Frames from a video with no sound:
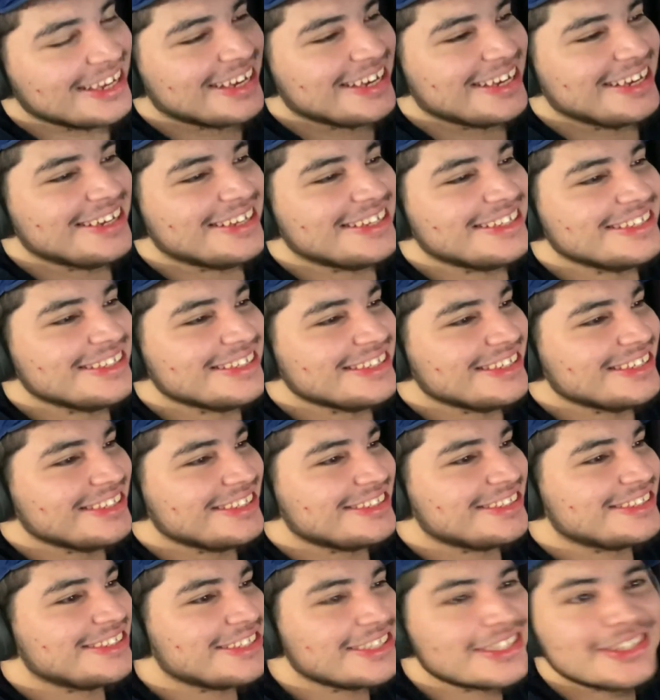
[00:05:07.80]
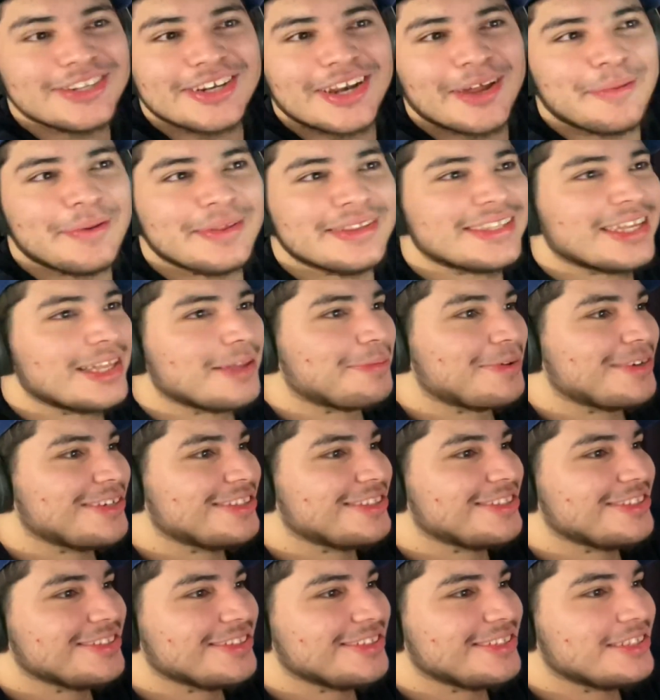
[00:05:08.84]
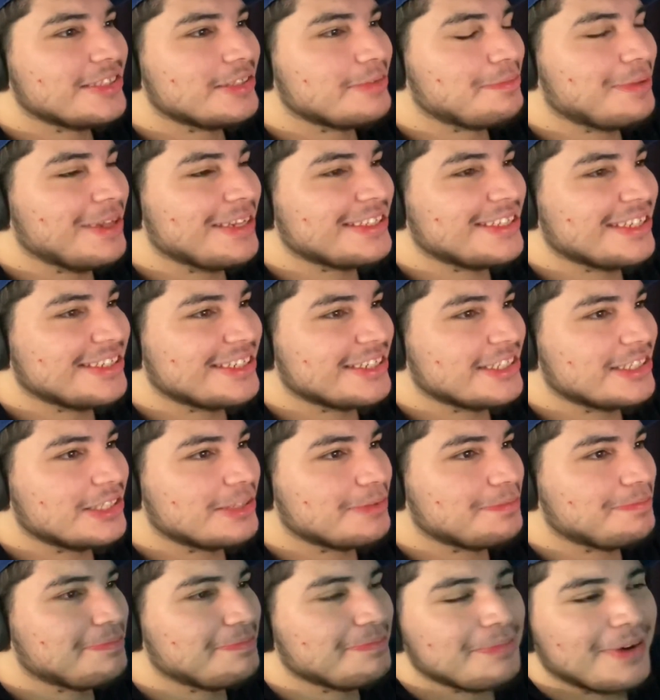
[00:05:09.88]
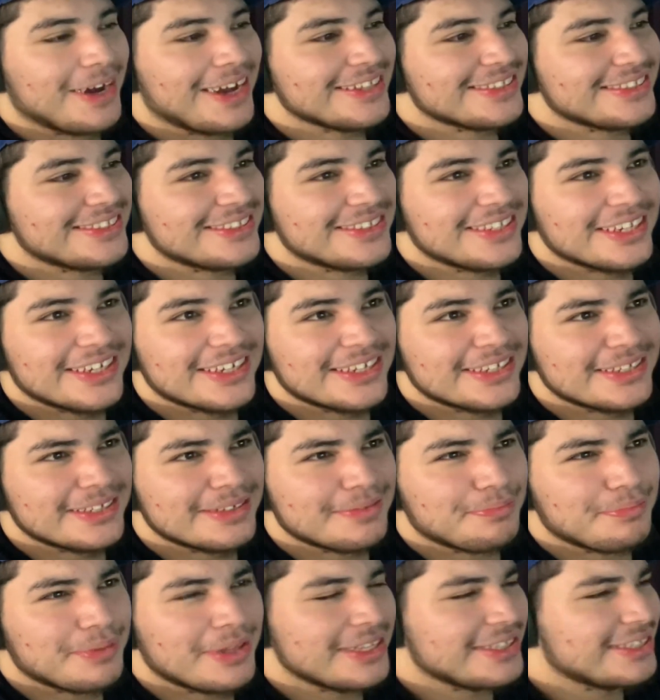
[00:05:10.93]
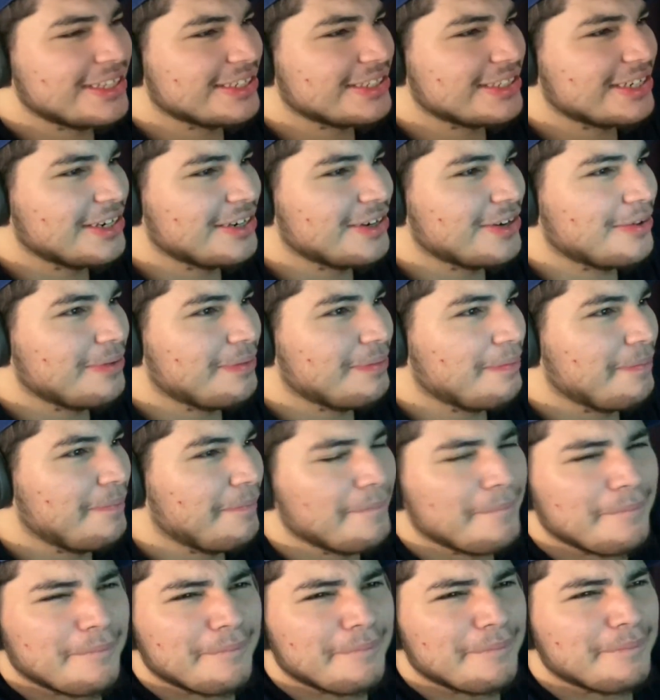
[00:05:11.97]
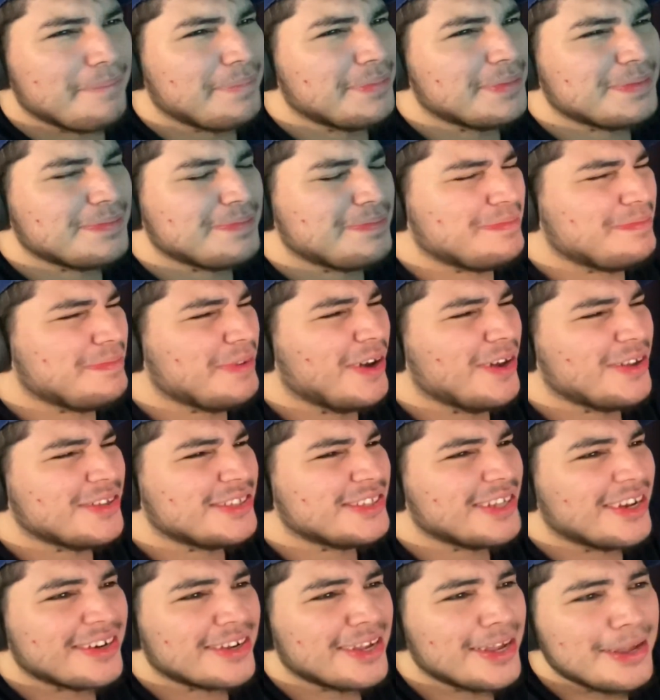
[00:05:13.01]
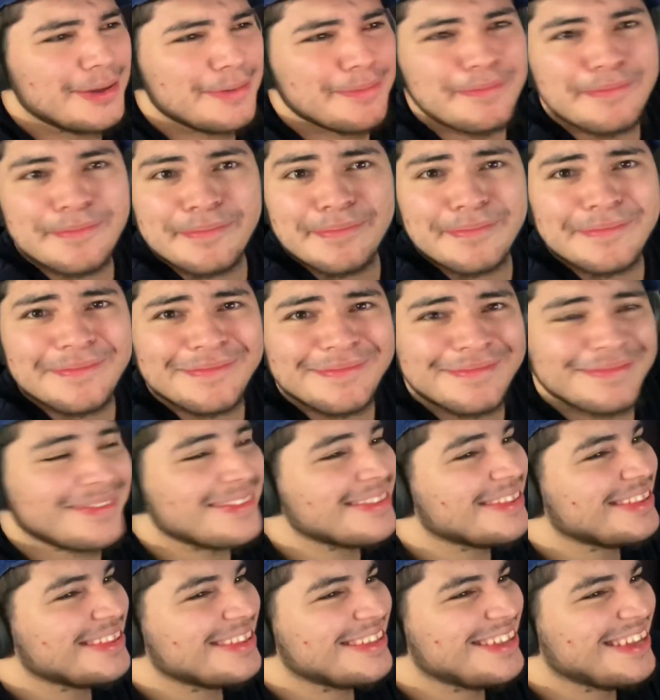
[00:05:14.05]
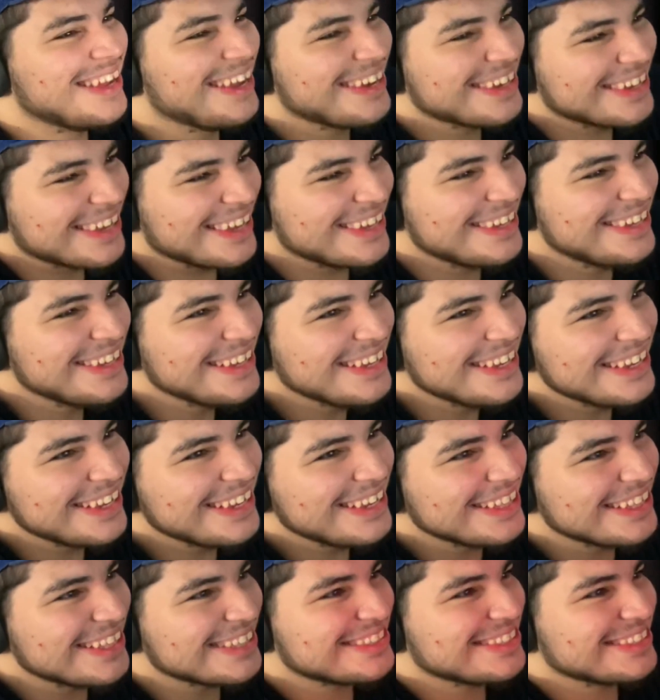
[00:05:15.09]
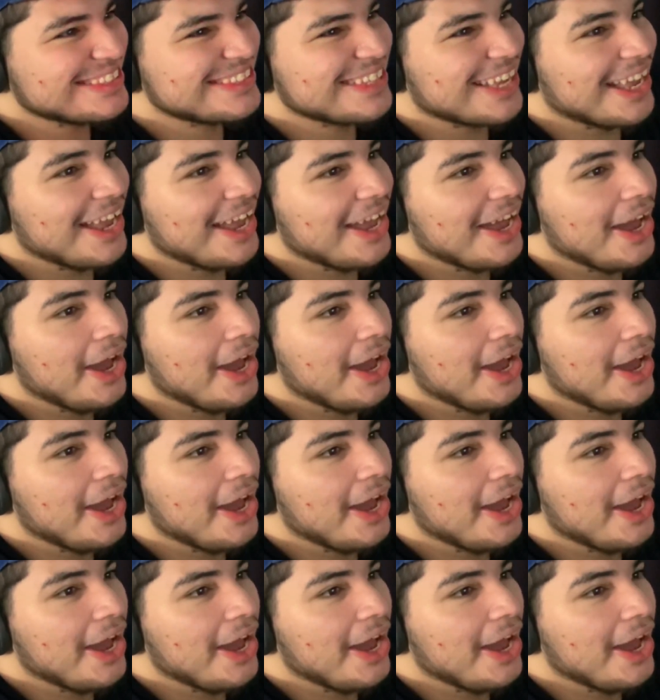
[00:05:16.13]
uh, shoot him and teleport it to PlayStation front uh, PlayStation All Star Game. Yeah, okay, that's a set.